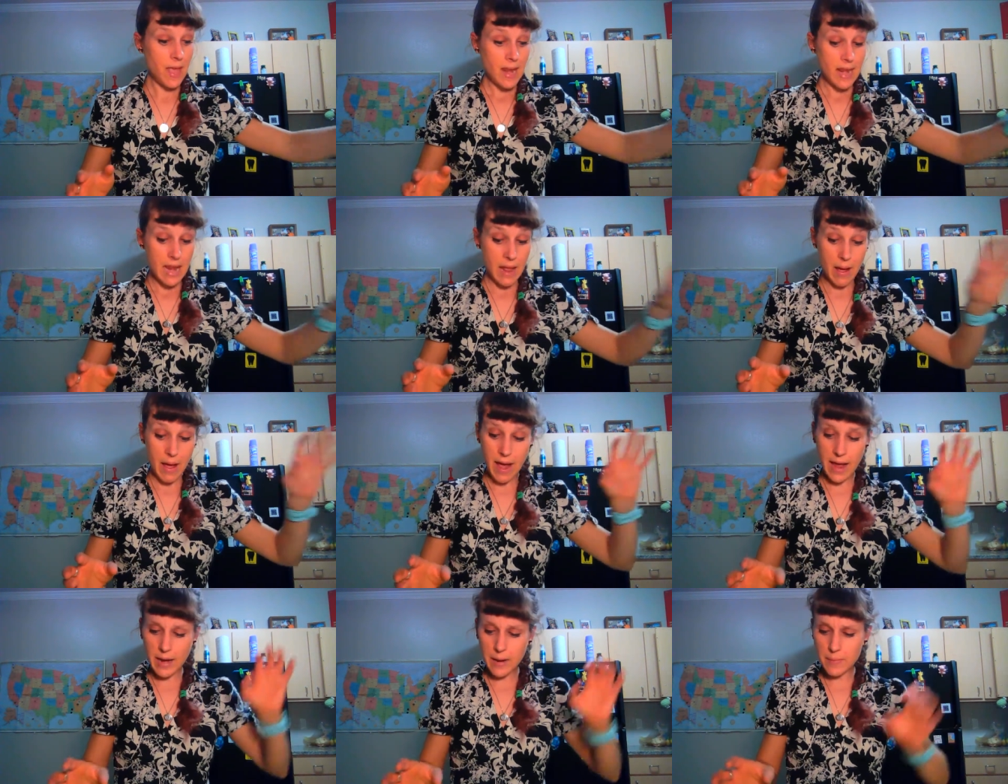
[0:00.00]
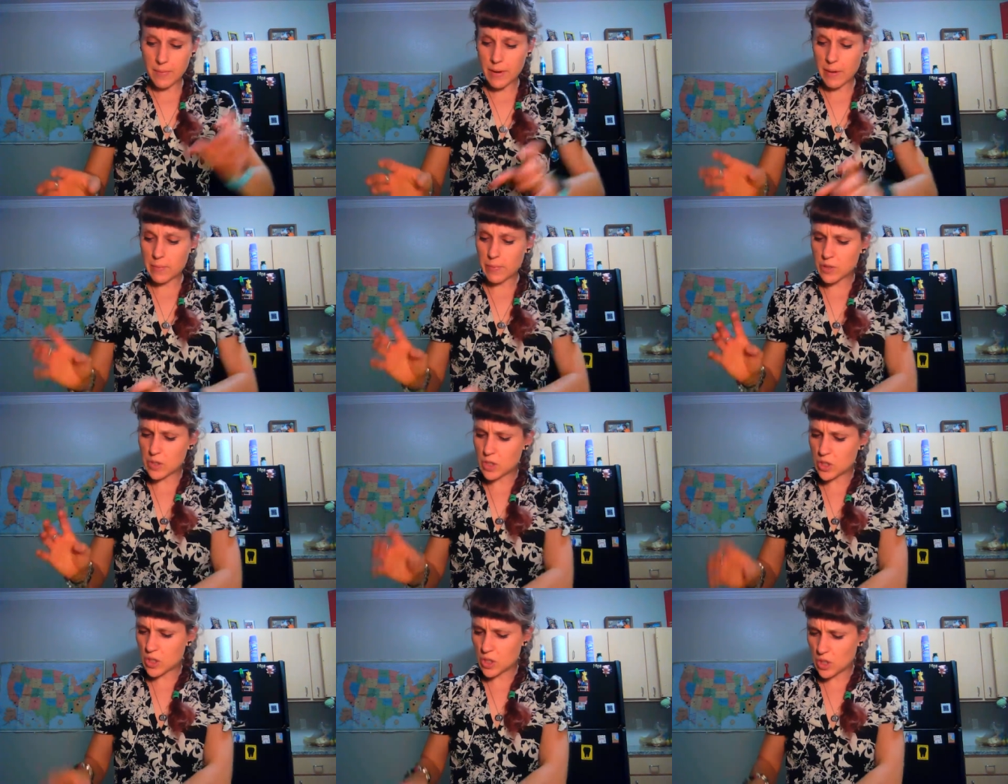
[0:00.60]
Now, item number
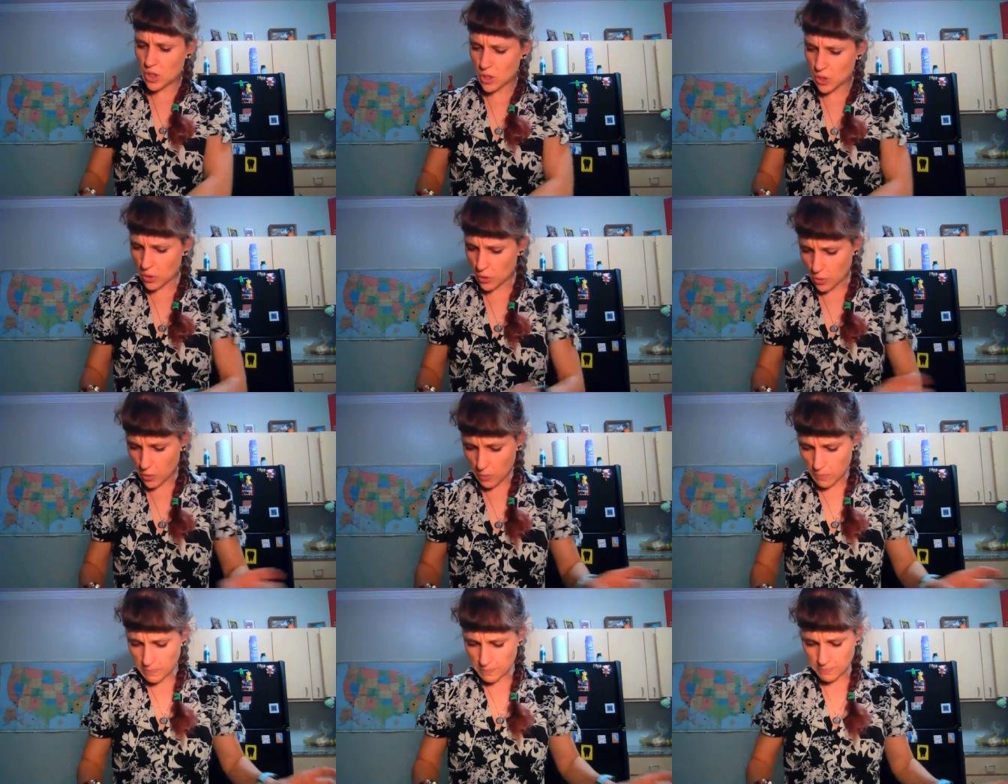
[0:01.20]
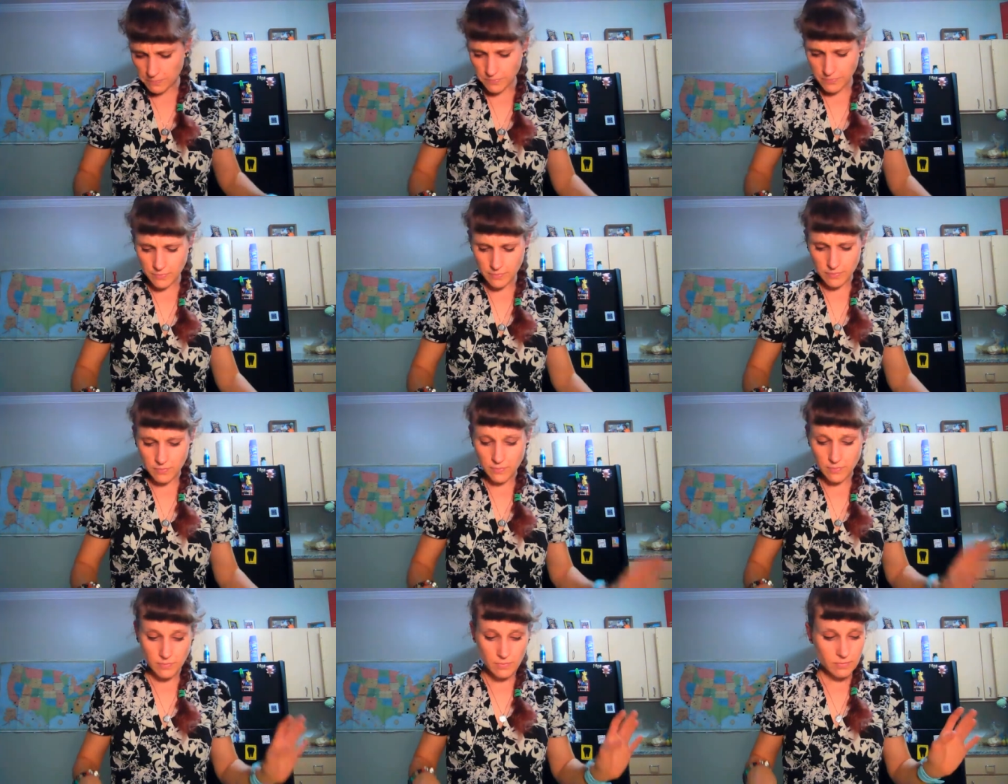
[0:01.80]
two
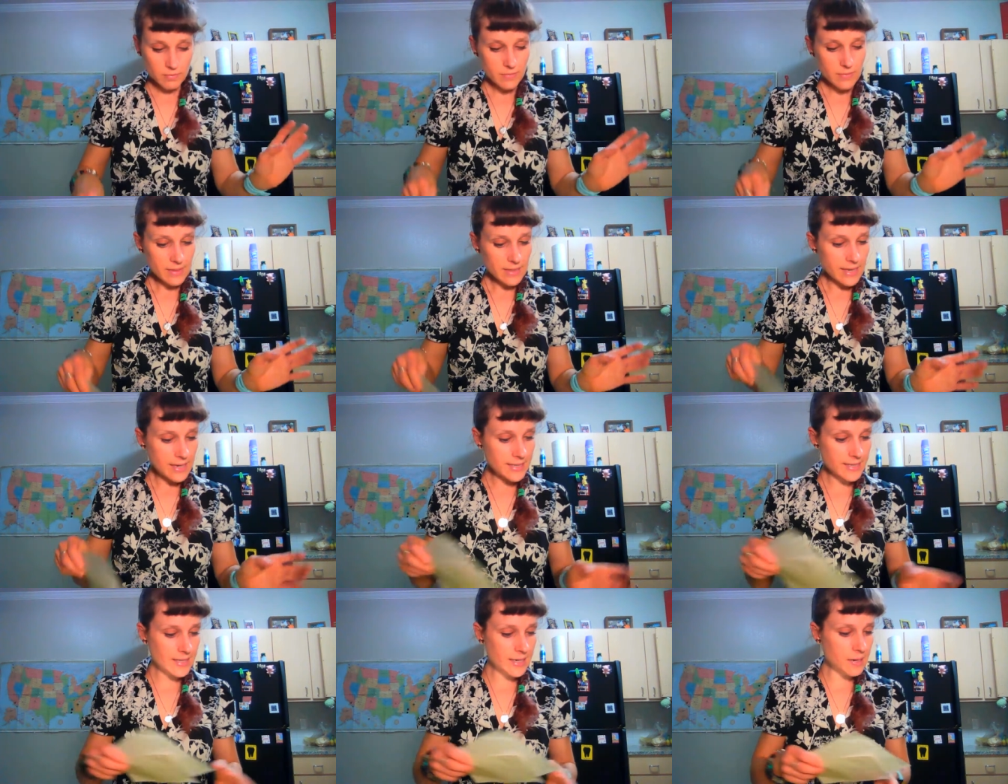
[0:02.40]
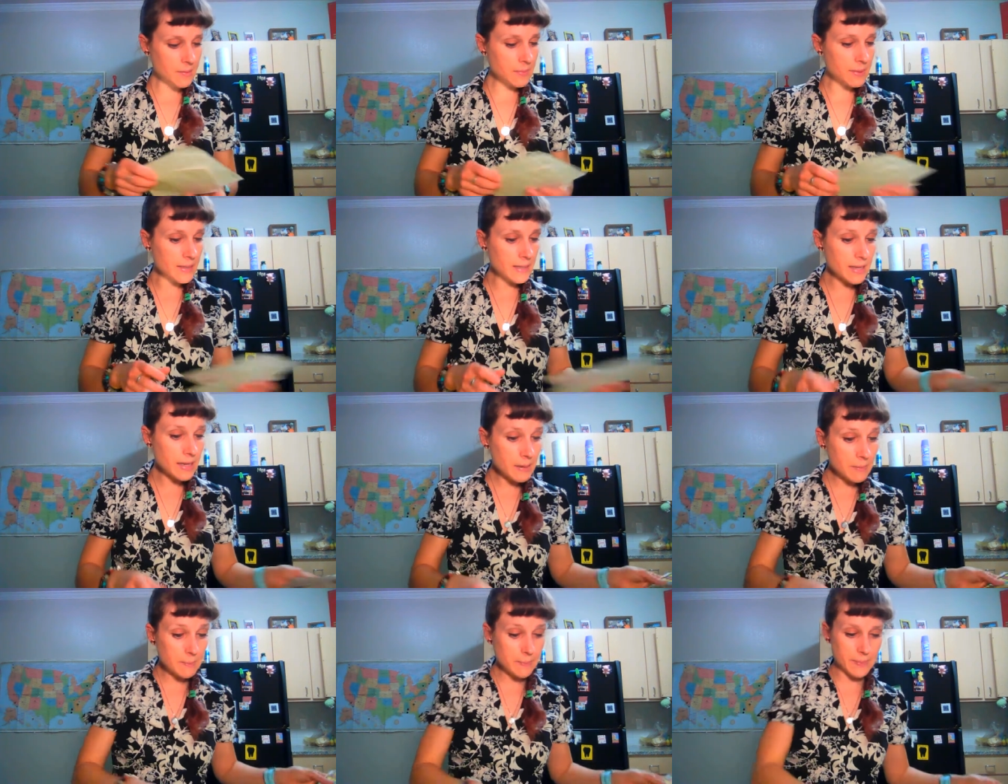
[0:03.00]
is going to be a
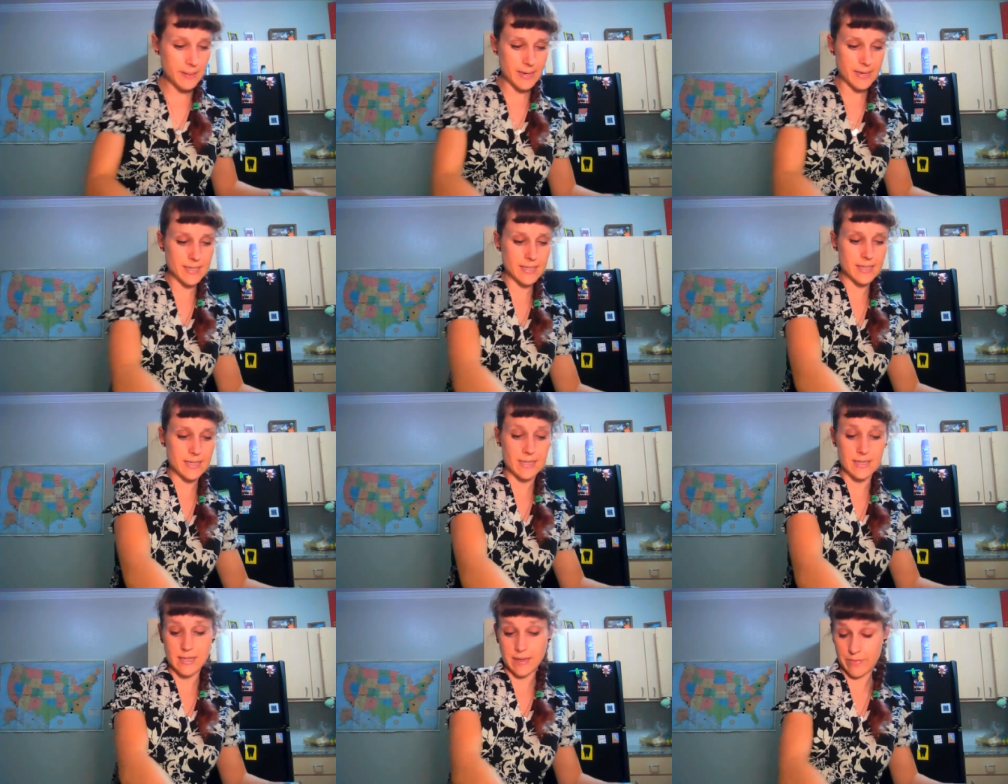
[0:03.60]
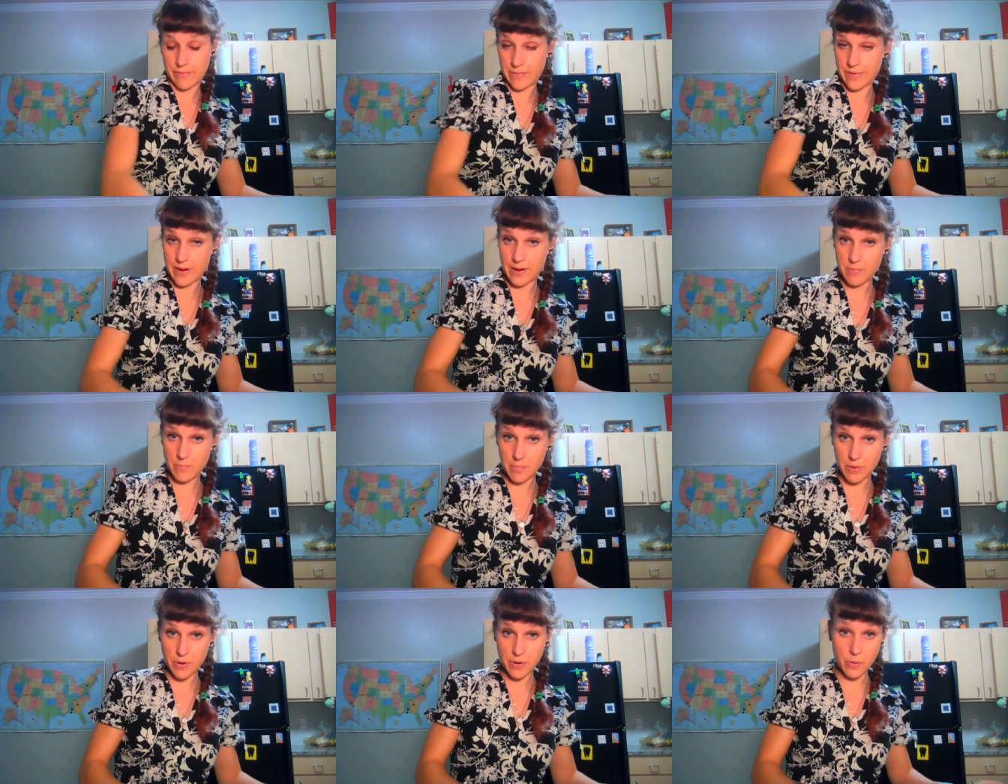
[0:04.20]
little bit
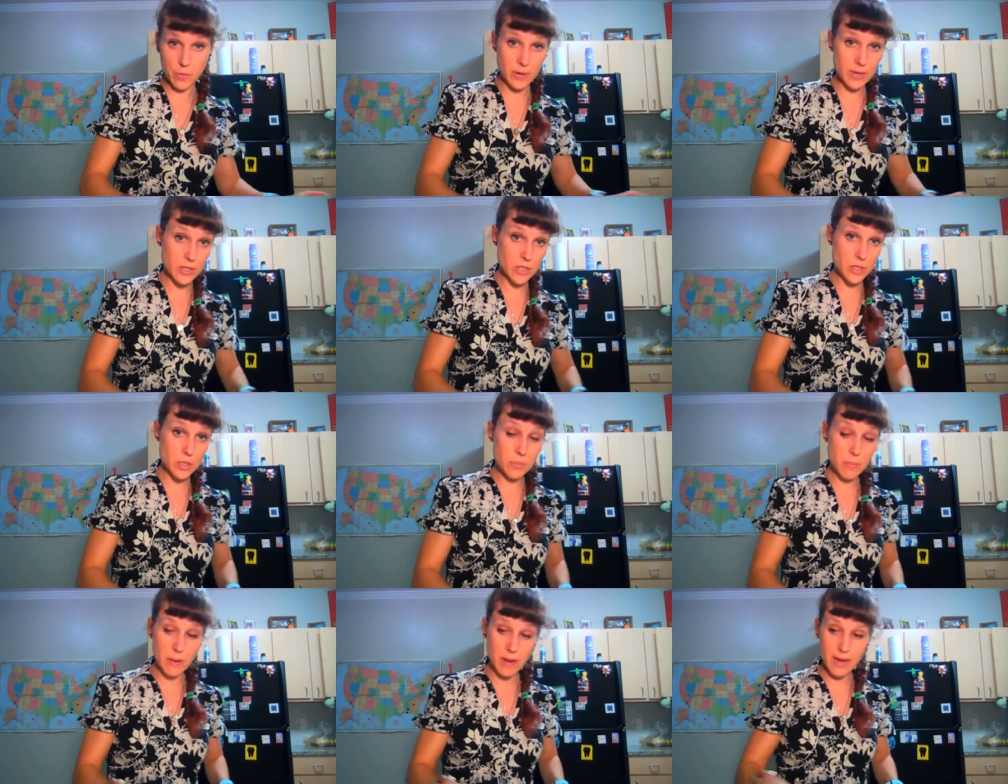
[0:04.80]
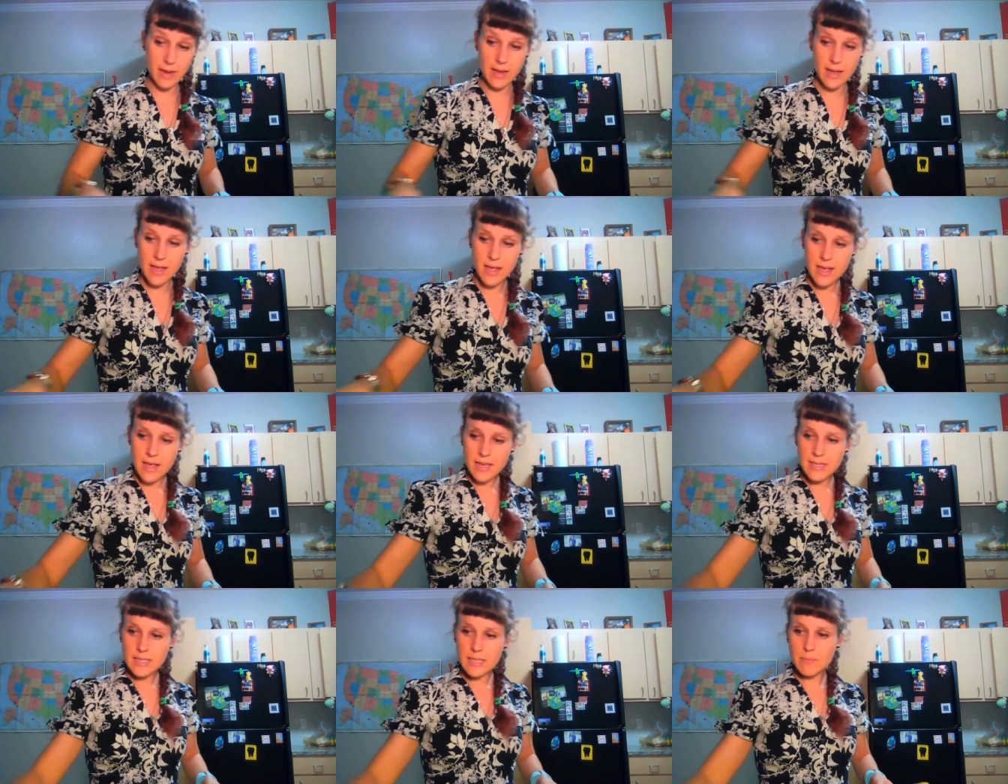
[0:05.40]
different, but you're going to make
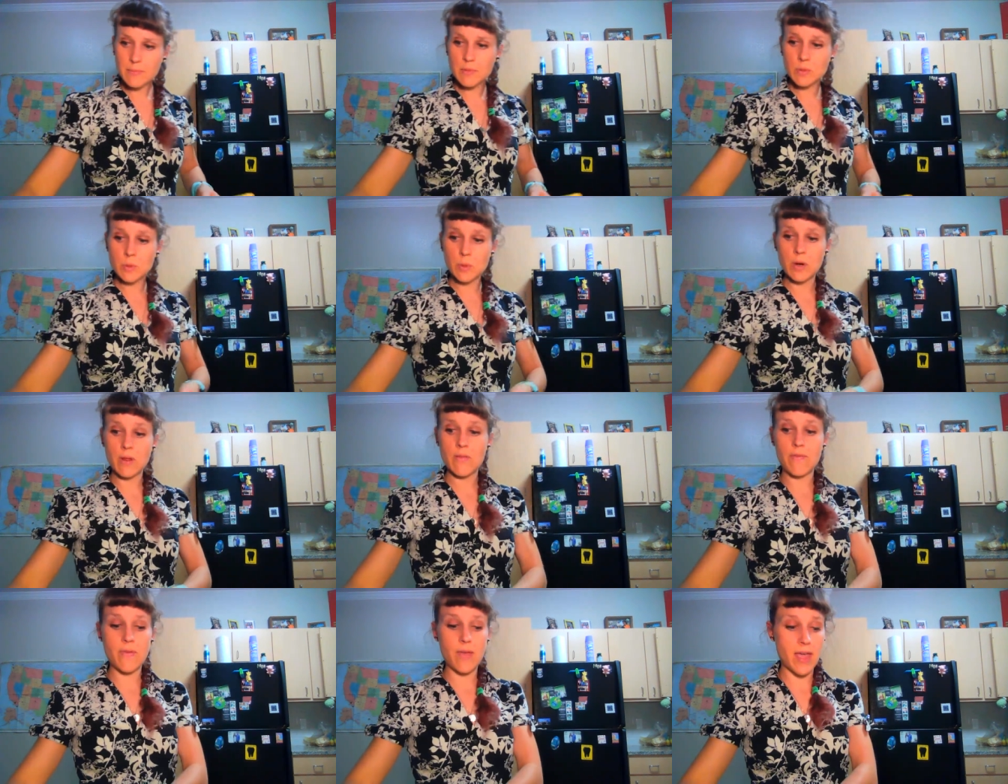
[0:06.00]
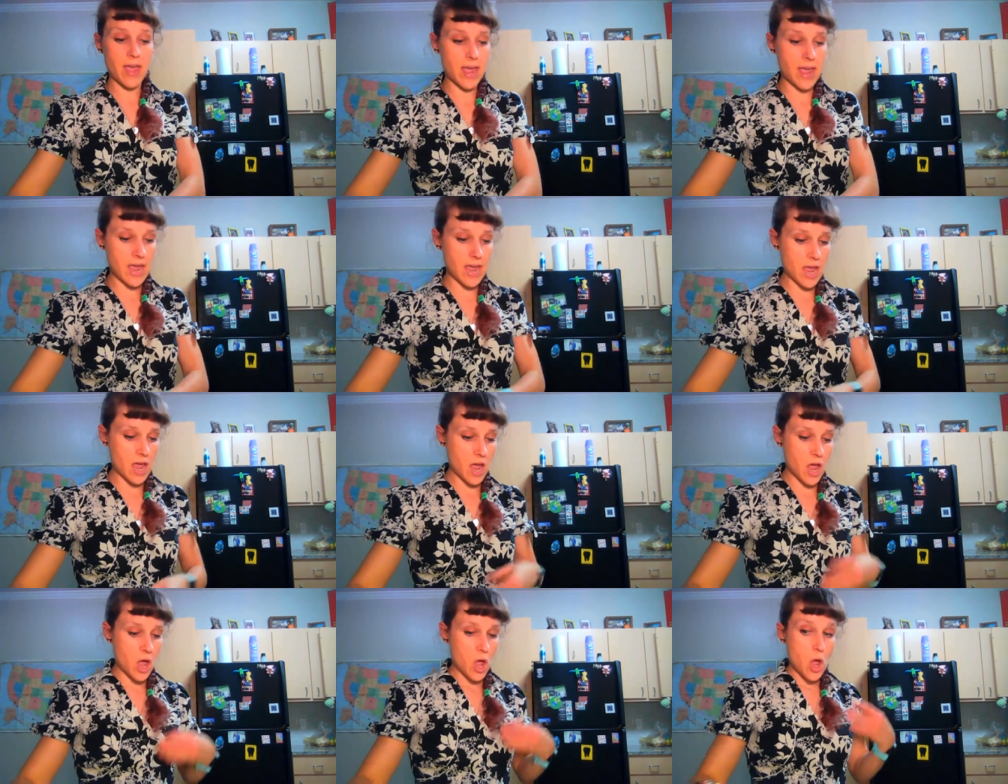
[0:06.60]
some sort of
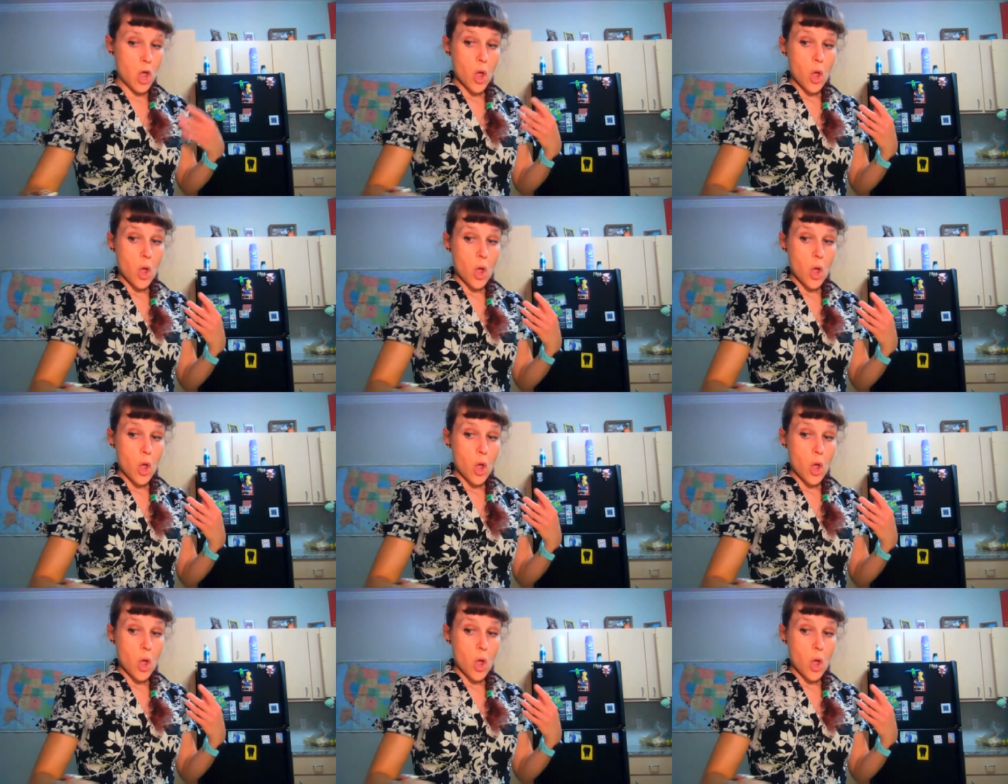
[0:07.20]
a